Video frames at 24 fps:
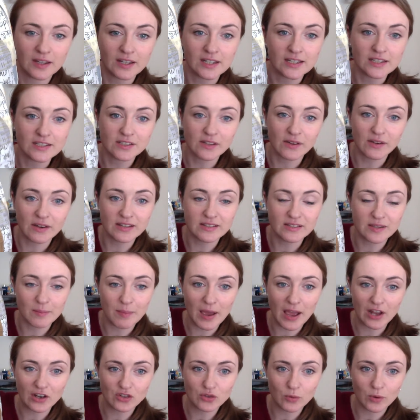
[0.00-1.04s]
So it's a
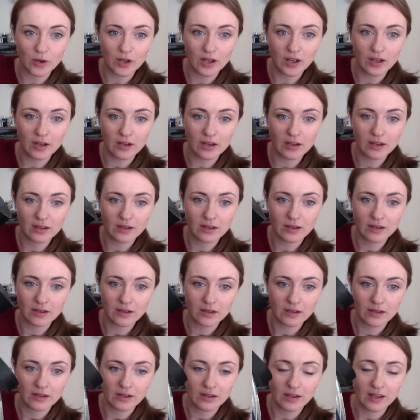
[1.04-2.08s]
patchwork
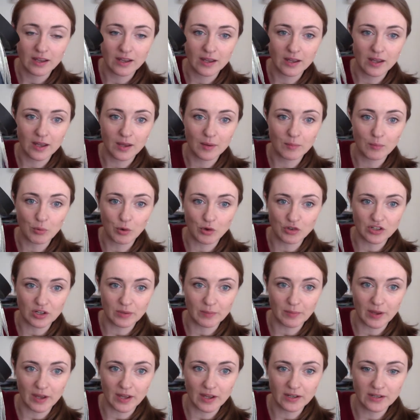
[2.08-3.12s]
project
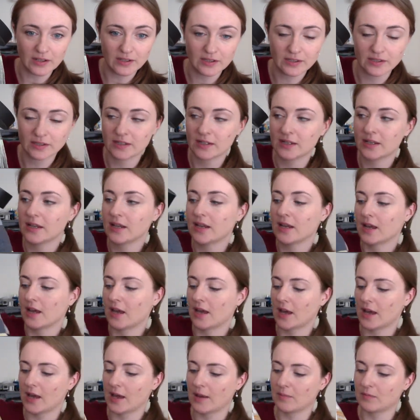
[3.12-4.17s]
bag.
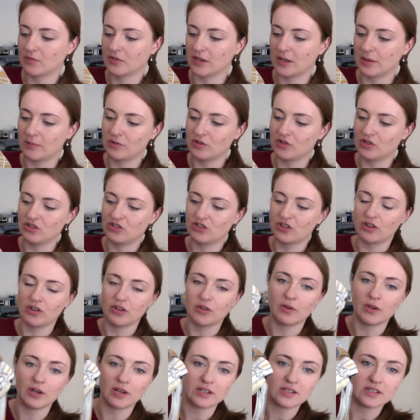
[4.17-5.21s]
So let me just show you
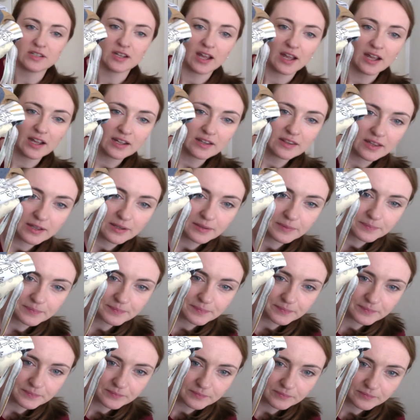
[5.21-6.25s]
her tag there.
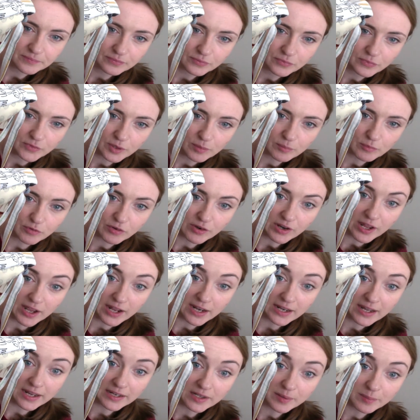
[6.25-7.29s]
Maria
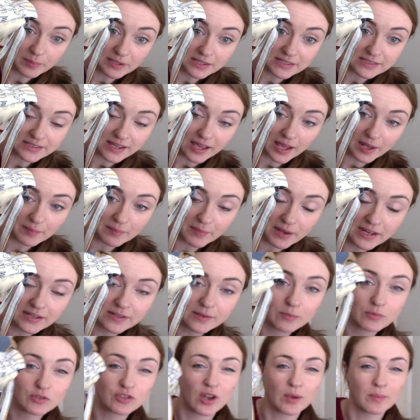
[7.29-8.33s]
Elena Bliss Handmade,
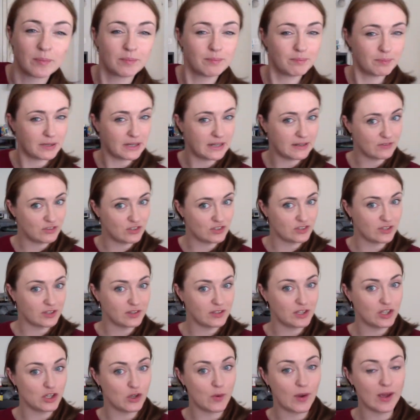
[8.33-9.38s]
which I believe she's in the
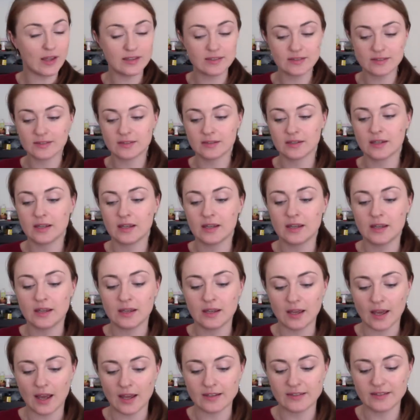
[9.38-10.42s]
US.
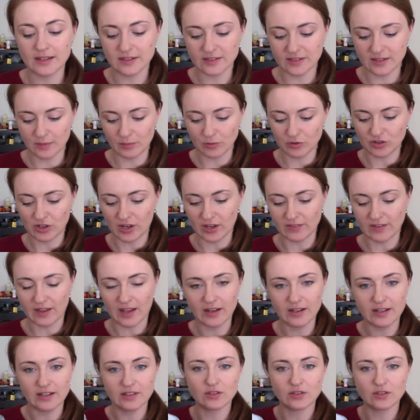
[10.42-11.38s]
I didn't double check that.